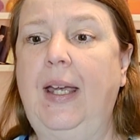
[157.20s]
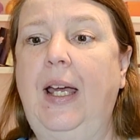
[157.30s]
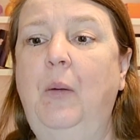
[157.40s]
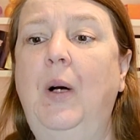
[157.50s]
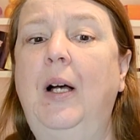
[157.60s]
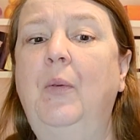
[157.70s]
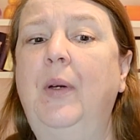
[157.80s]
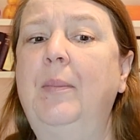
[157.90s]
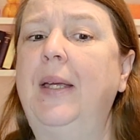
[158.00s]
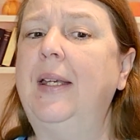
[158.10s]
And while
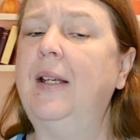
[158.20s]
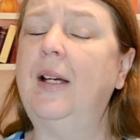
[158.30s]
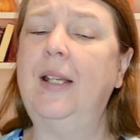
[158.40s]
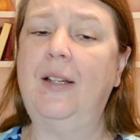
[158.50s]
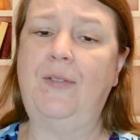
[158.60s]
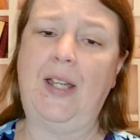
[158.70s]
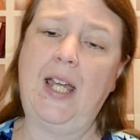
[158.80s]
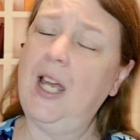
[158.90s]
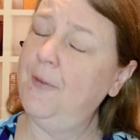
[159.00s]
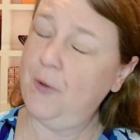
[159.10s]
we may not have
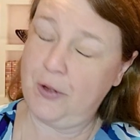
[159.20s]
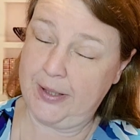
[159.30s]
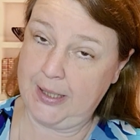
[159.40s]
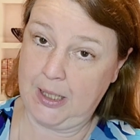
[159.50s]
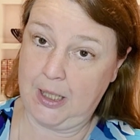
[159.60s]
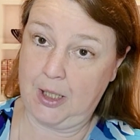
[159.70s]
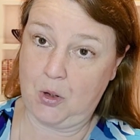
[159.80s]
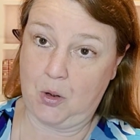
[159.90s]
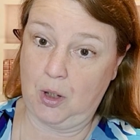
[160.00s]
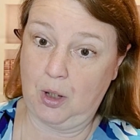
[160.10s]
ever seen
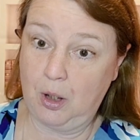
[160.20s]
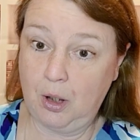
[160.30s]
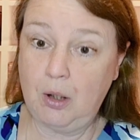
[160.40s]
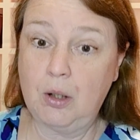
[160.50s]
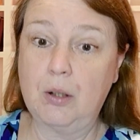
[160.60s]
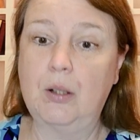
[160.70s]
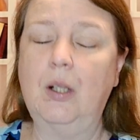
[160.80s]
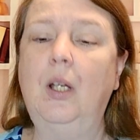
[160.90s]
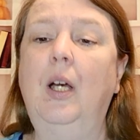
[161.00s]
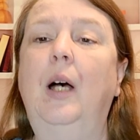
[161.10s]
or heard
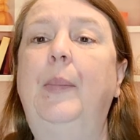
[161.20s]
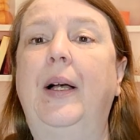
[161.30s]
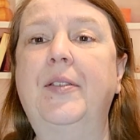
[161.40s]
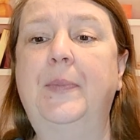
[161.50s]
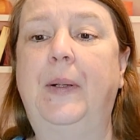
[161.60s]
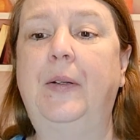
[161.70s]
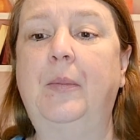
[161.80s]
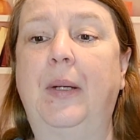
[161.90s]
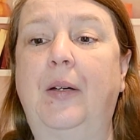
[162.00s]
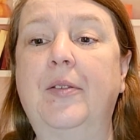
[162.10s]
about spider
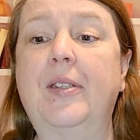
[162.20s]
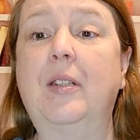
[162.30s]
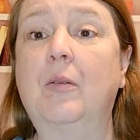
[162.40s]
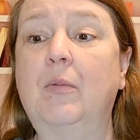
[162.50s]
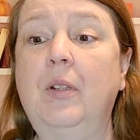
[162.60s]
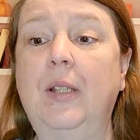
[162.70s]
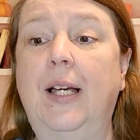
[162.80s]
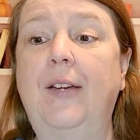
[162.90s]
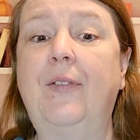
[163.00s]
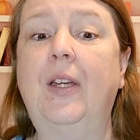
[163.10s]
mounds in real
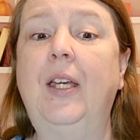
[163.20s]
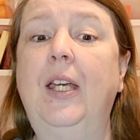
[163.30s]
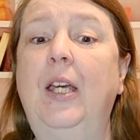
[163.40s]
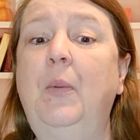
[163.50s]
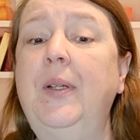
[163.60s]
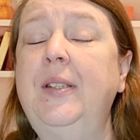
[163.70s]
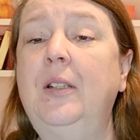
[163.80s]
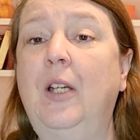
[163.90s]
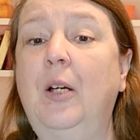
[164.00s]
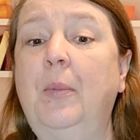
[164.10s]
life, it wasn't
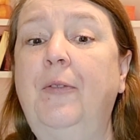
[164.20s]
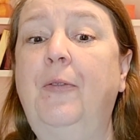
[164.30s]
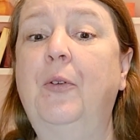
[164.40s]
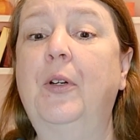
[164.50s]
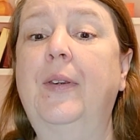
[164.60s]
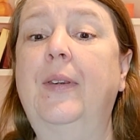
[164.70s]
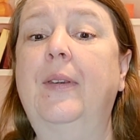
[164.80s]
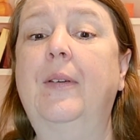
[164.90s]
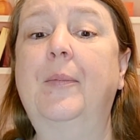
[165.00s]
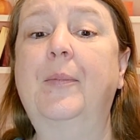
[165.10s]
long before
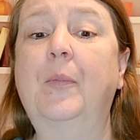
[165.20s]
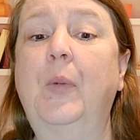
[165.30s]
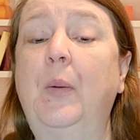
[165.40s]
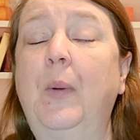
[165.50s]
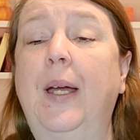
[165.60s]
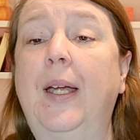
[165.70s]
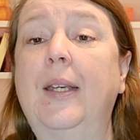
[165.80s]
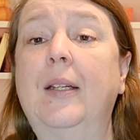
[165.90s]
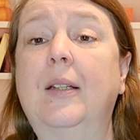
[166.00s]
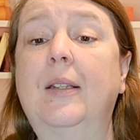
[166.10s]
we
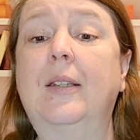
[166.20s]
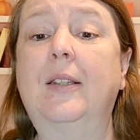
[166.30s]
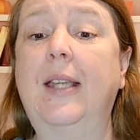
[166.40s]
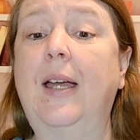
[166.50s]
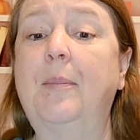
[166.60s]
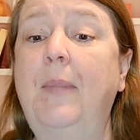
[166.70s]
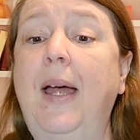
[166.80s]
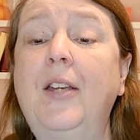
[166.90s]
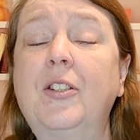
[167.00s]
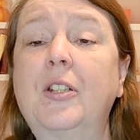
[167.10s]
read that
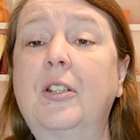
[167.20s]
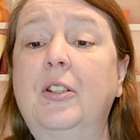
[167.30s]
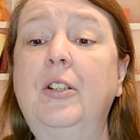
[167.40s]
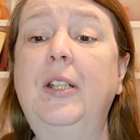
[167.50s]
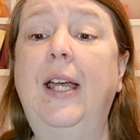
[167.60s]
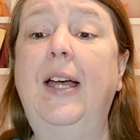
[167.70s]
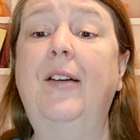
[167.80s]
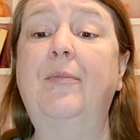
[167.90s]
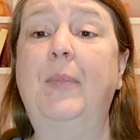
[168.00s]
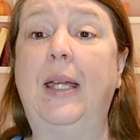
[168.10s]
magic could
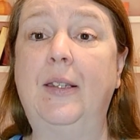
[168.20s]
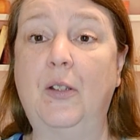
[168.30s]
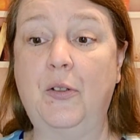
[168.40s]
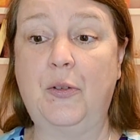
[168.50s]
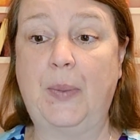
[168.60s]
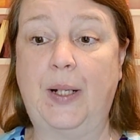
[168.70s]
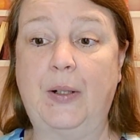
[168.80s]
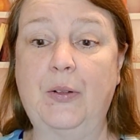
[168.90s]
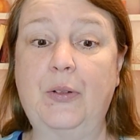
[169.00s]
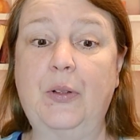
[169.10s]
have made those
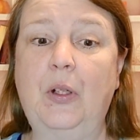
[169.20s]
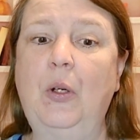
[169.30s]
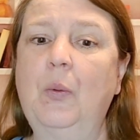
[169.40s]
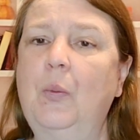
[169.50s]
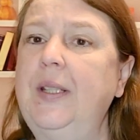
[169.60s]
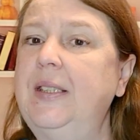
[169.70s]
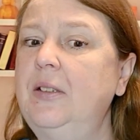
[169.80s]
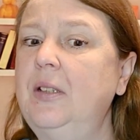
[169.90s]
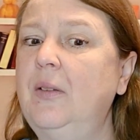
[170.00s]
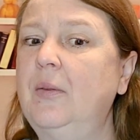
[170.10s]
spiders. We
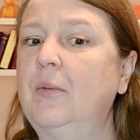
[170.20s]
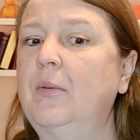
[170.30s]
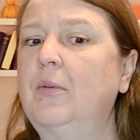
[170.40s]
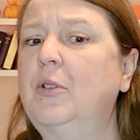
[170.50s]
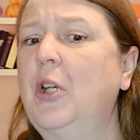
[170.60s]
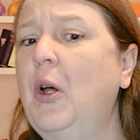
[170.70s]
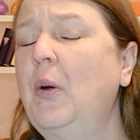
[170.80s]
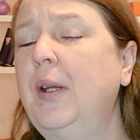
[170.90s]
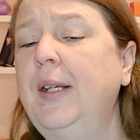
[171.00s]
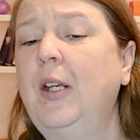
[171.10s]
still don't
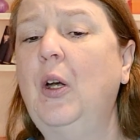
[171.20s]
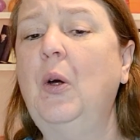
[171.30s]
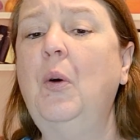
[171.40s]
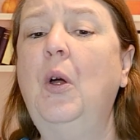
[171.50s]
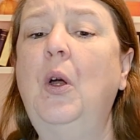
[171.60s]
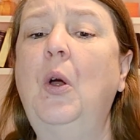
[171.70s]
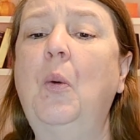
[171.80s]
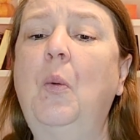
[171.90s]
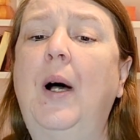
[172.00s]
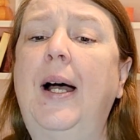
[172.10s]
totally know
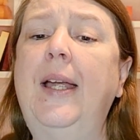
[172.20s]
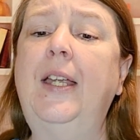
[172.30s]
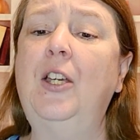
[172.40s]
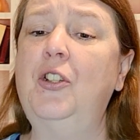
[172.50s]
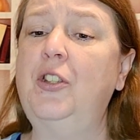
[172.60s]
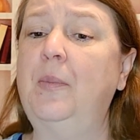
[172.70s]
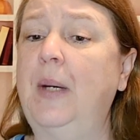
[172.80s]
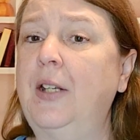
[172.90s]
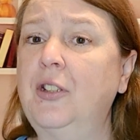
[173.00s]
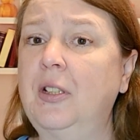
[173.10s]
why Kirsha
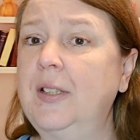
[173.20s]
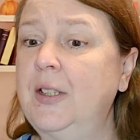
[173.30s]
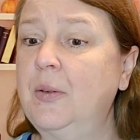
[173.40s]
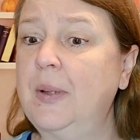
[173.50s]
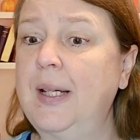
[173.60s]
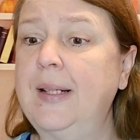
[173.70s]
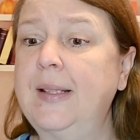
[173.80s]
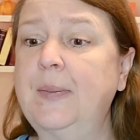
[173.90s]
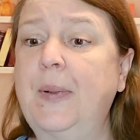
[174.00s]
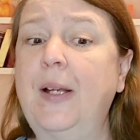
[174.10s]
magically
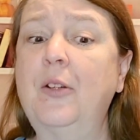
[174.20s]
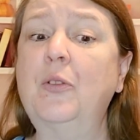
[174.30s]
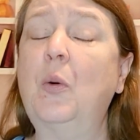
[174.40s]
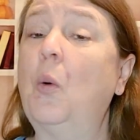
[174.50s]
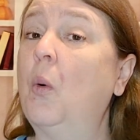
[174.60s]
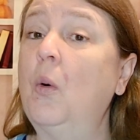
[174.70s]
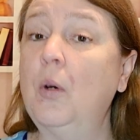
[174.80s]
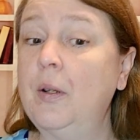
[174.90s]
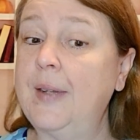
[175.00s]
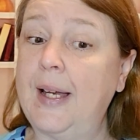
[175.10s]
created spiders
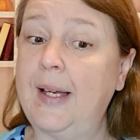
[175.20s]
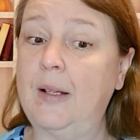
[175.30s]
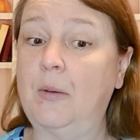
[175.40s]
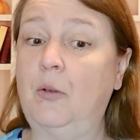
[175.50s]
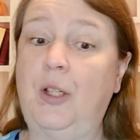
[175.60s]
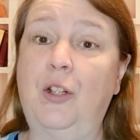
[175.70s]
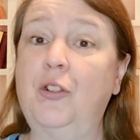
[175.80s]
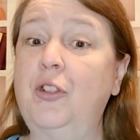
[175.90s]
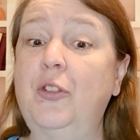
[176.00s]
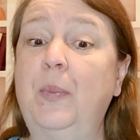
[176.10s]
or that
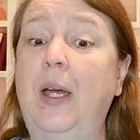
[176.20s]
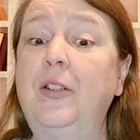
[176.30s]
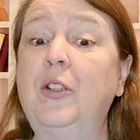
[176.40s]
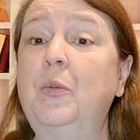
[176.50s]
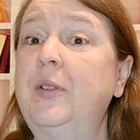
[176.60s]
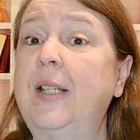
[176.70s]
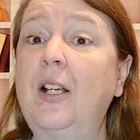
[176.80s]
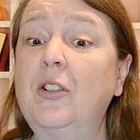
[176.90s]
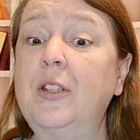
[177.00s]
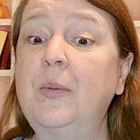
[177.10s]
Kirsha's magic was
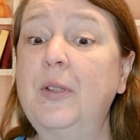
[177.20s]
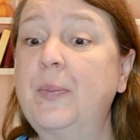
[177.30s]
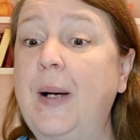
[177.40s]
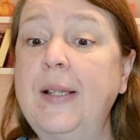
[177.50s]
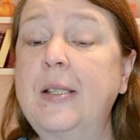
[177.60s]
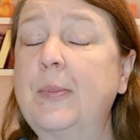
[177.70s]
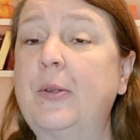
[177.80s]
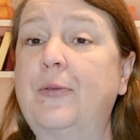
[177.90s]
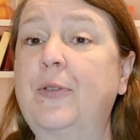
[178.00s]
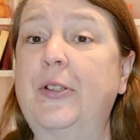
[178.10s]
actually
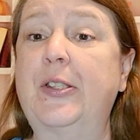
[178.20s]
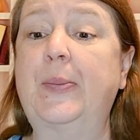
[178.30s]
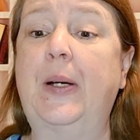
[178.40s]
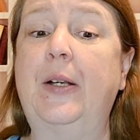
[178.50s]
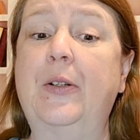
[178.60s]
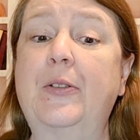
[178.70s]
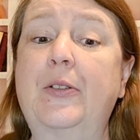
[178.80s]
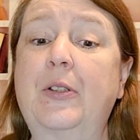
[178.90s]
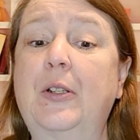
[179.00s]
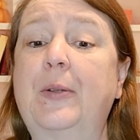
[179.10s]
responsible for the spiders.